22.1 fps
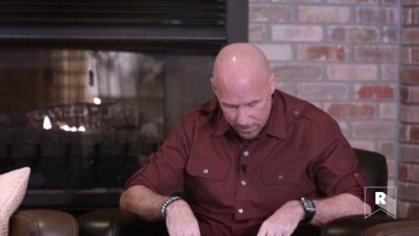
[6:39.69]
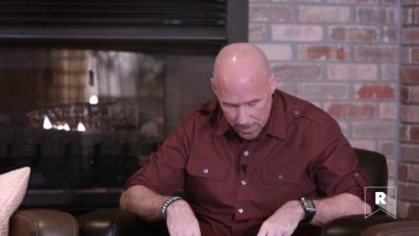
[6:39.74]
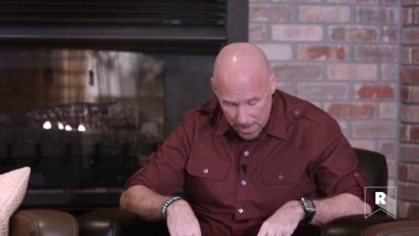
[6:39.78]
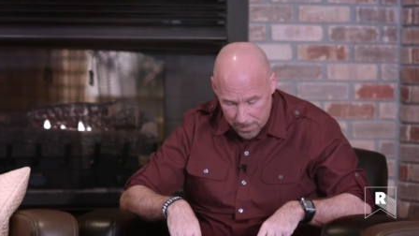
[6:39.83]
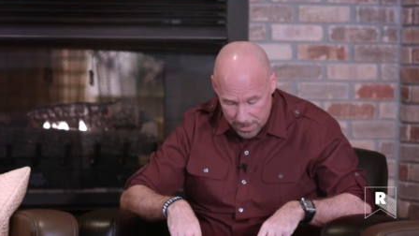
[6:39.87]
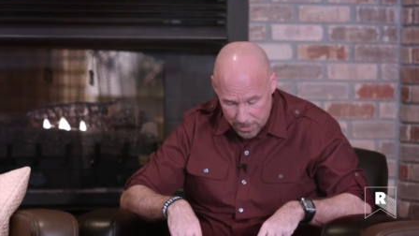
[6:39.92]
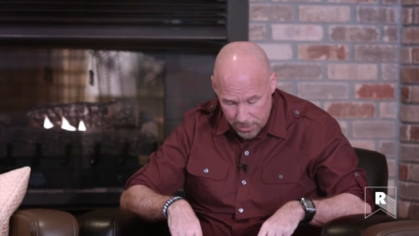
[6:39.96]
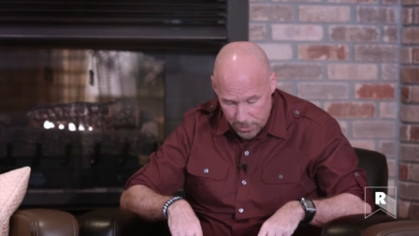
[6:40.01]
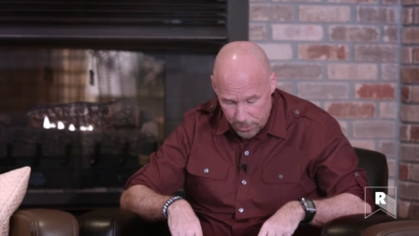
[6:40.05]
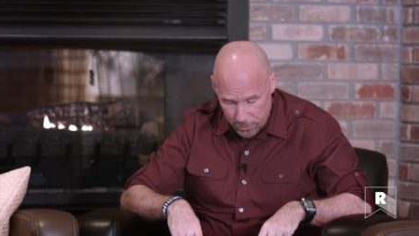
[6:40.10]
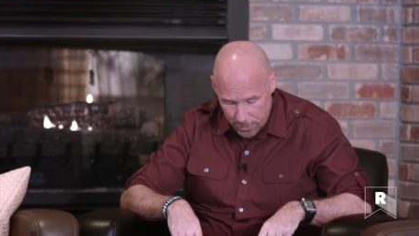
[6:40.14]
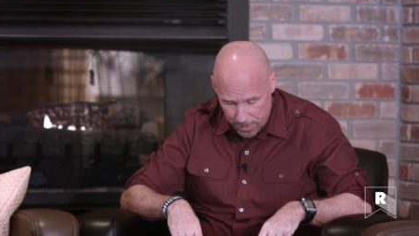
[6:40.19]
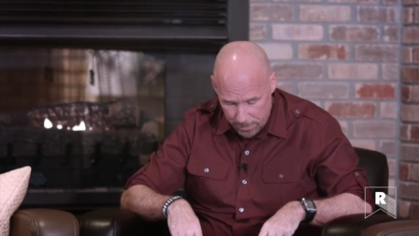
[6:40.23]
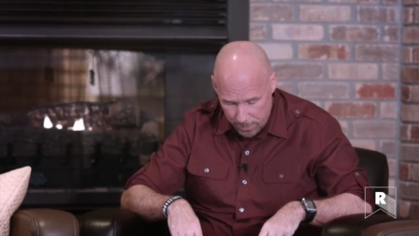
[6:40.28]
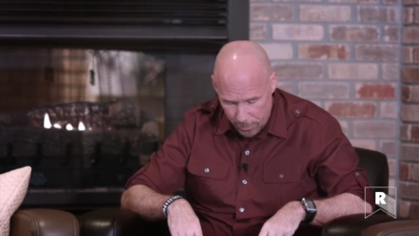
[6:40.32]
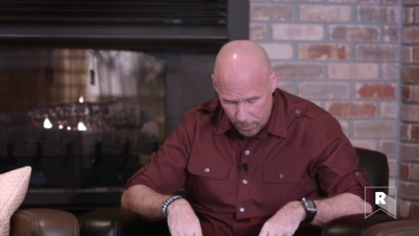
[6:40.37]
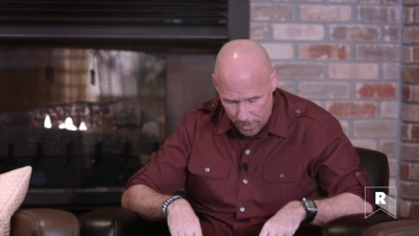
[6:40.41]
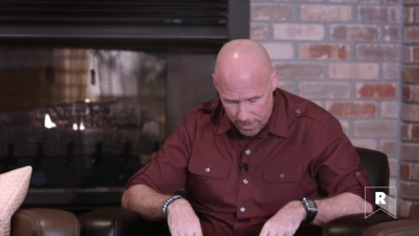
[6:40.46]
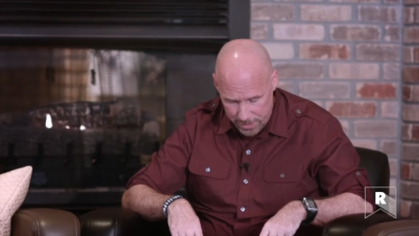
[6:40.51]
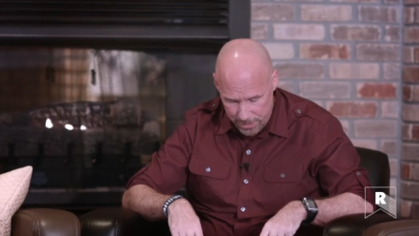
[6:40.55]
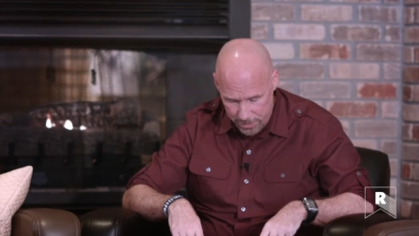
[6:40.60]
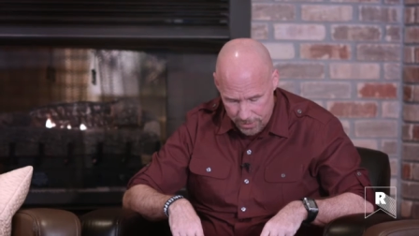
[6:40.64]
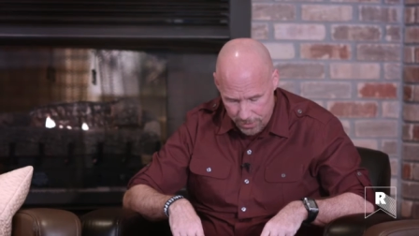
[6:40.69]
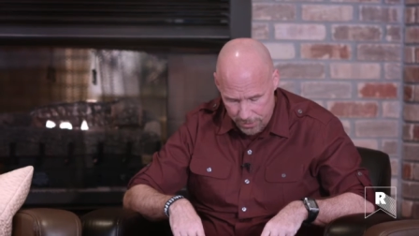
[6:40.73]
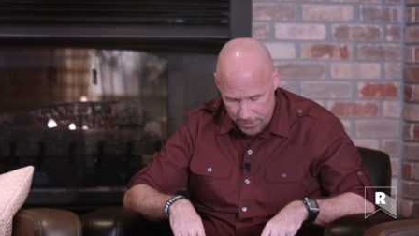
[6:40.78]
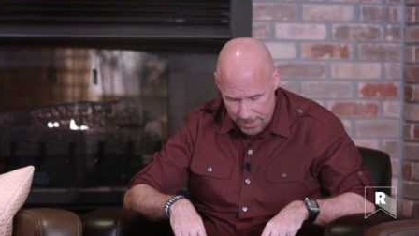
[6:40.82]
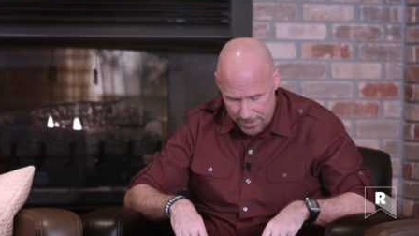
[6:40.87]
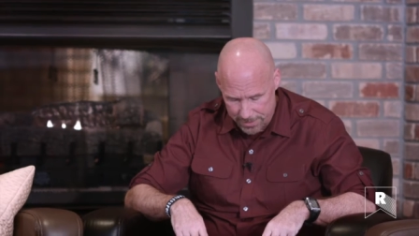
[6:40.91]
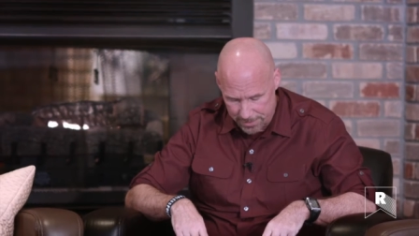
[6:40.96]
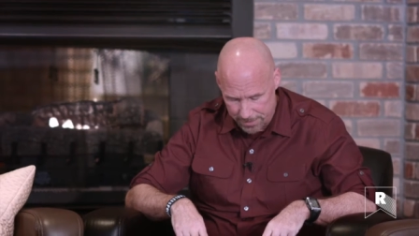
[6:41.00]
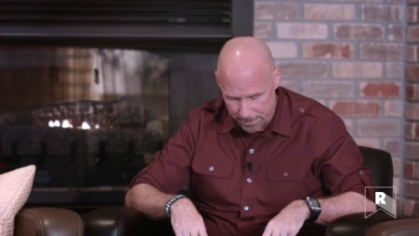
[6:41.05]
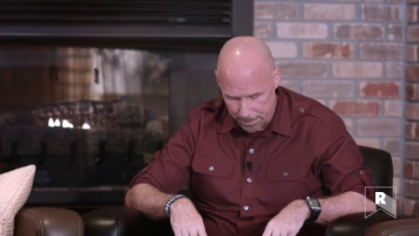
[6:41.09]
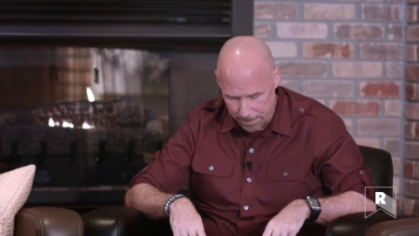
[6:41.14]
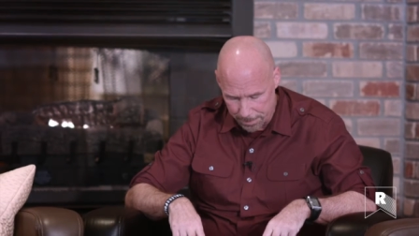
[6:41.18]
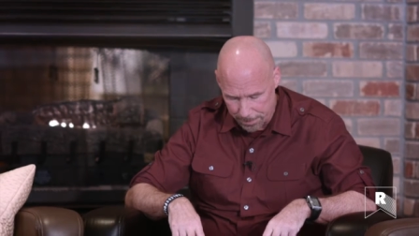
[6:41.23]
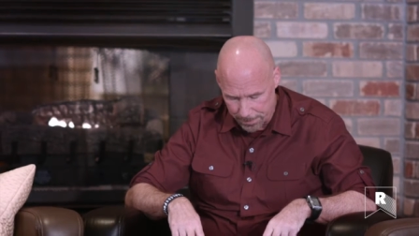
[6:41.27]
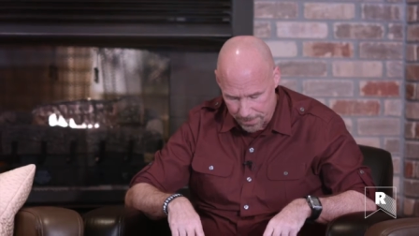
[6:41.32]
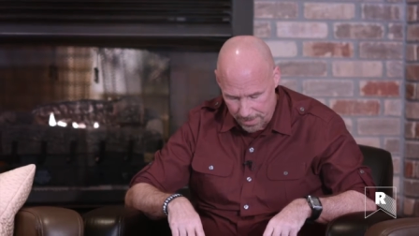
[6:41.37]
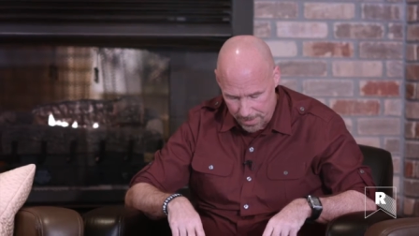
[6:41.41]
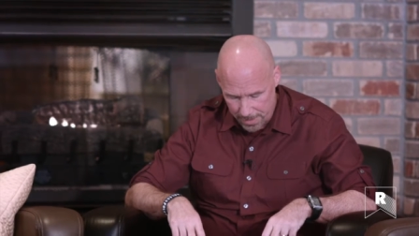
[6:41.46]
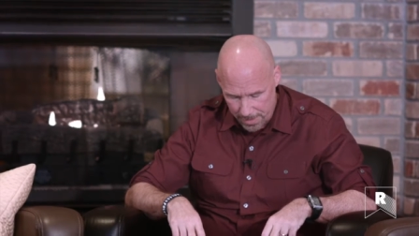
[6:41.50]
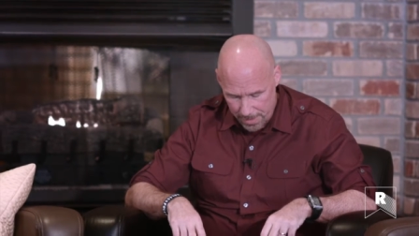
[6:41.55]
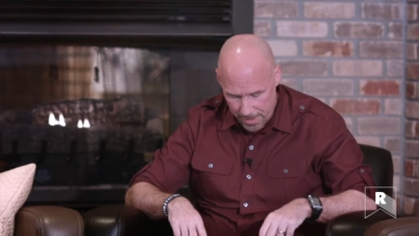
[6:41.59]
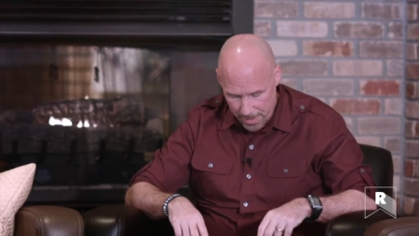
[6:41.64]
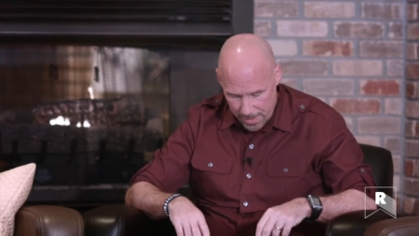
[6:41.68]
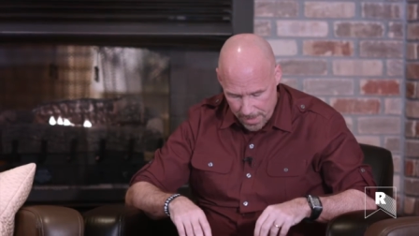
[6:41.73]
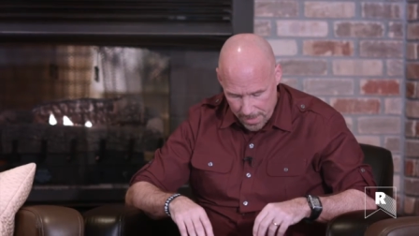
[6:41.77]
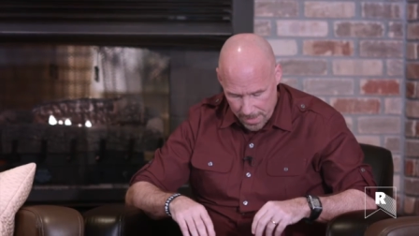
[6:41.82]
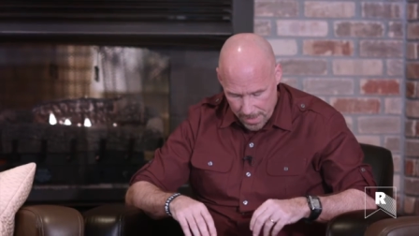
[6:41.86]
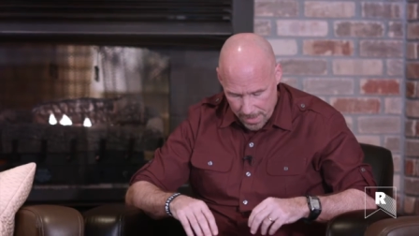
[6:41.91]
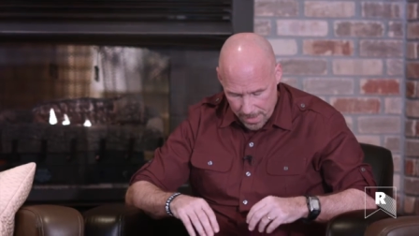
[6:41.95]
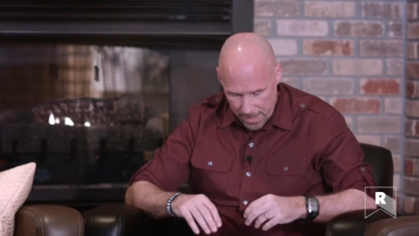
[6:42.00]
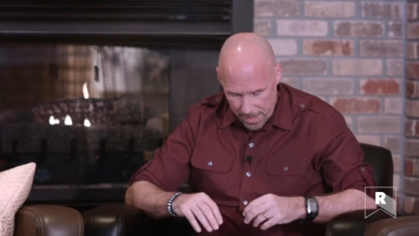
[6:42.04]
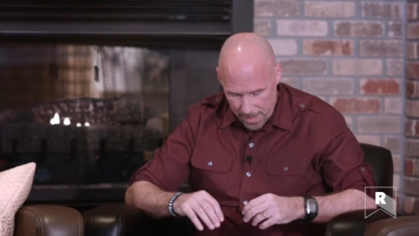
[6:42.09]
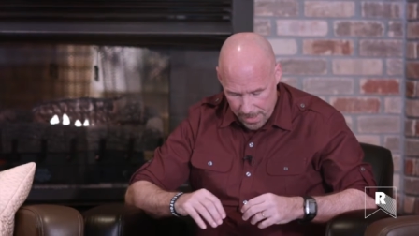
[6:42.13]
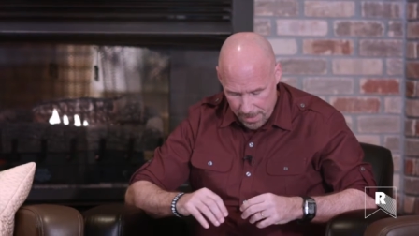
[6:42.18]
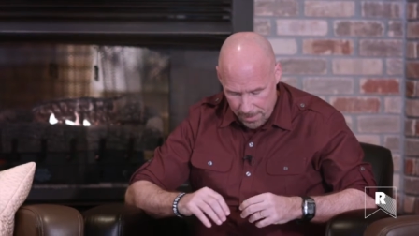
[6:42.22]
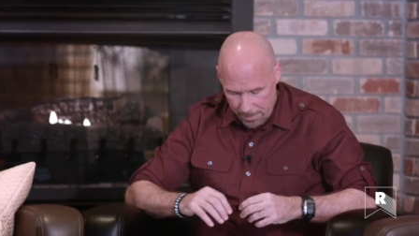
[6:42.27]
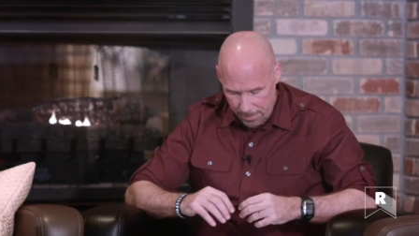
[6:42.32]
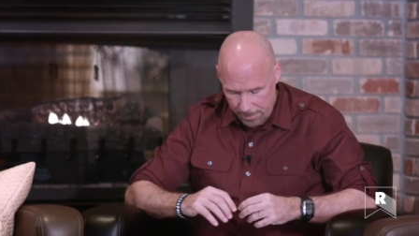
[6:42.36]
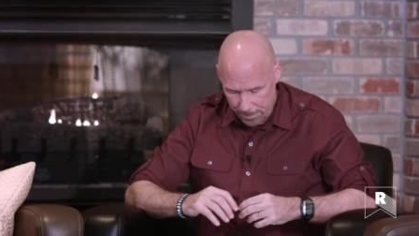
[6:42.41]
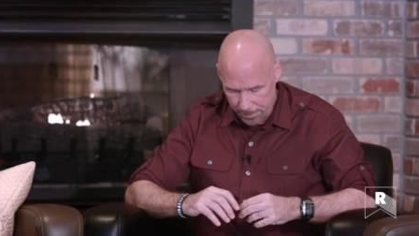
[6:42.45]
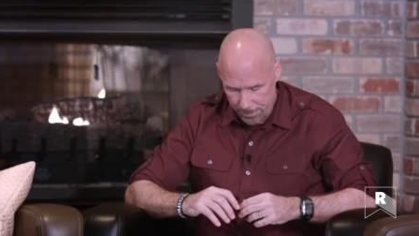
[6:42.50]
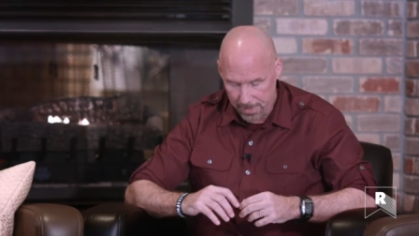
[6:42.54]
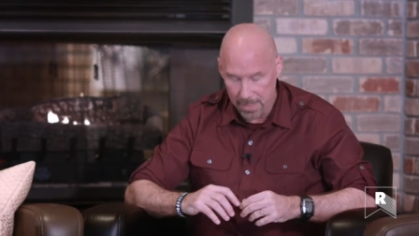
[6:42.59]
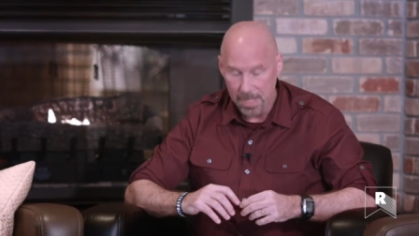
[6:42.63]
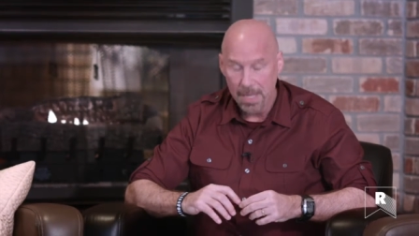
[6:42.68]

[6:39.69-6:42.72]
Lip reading: maybe too important to us. And